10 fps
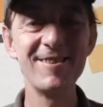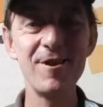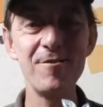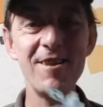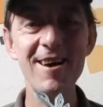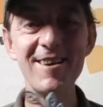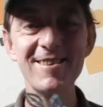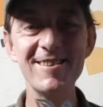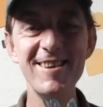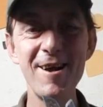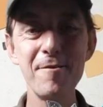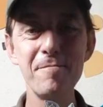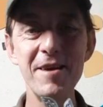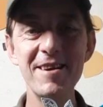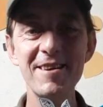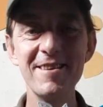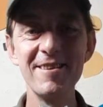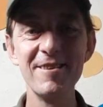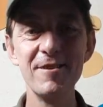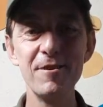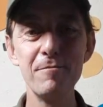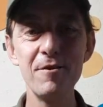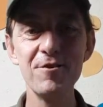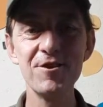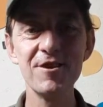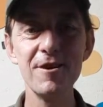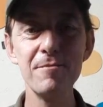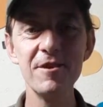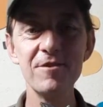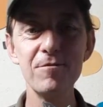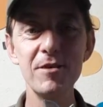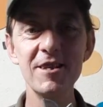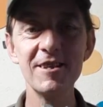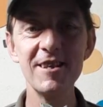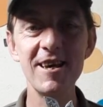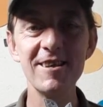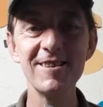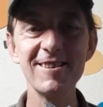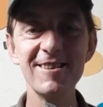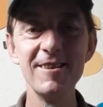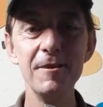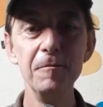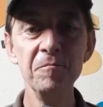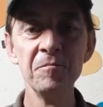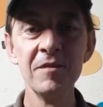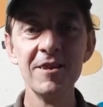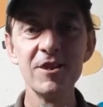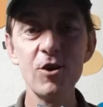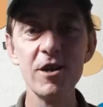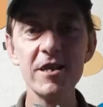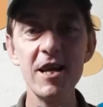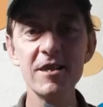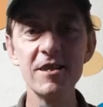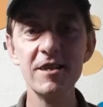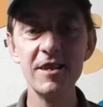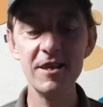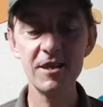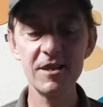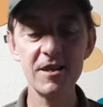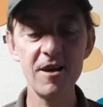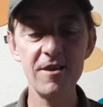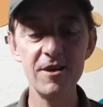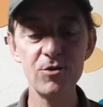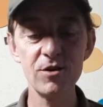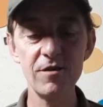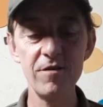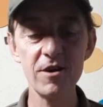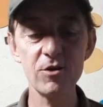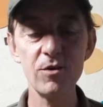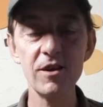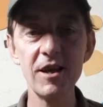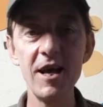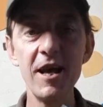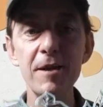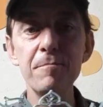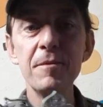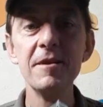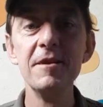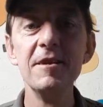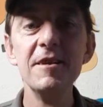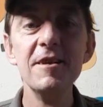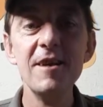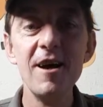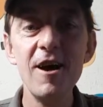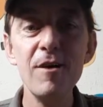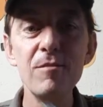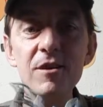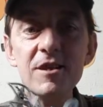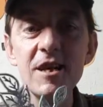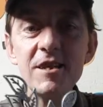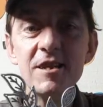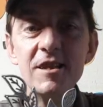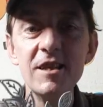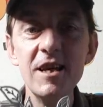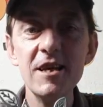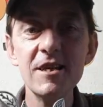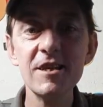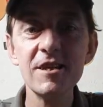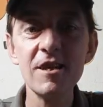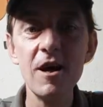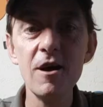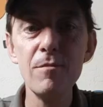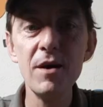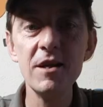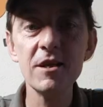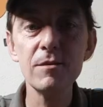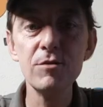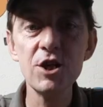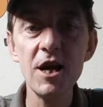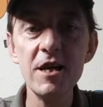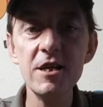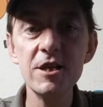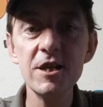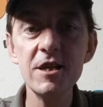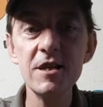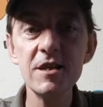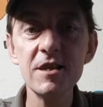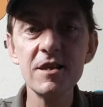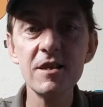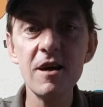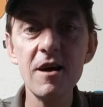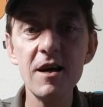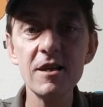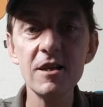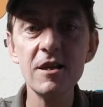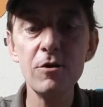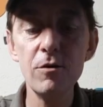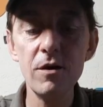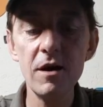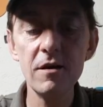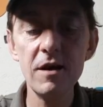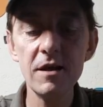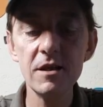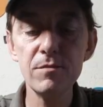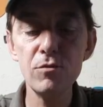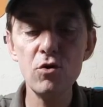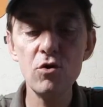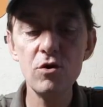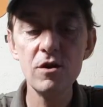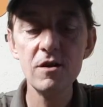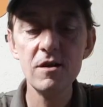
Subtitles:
So that is how big the prototype is for me to test. So I tested this. This was the first one that came. Tested this, made some changes, added more